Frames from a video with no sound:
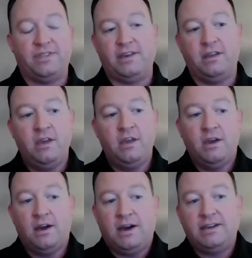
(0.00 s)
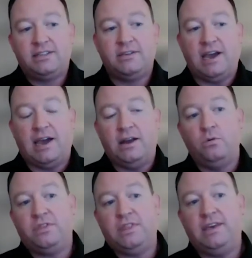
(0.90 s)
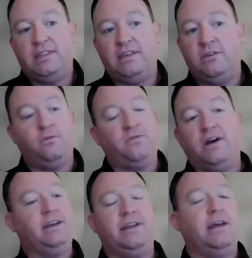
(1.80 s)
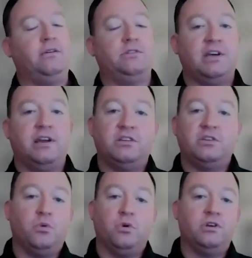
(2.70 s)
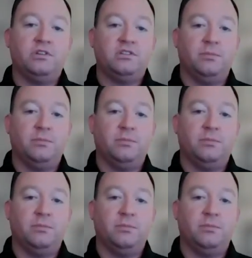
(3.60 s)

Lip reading: And honestly, I don't think that you find it outside of sports.